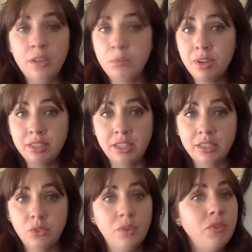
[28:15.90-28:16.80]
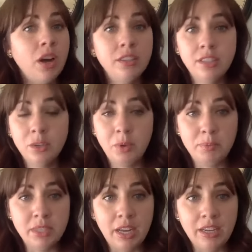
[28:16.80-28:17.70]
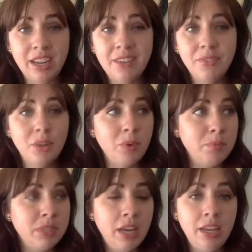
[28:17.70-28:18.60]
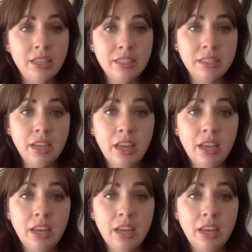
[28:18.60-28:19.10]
presence. So I've gone to their website, and if their website is,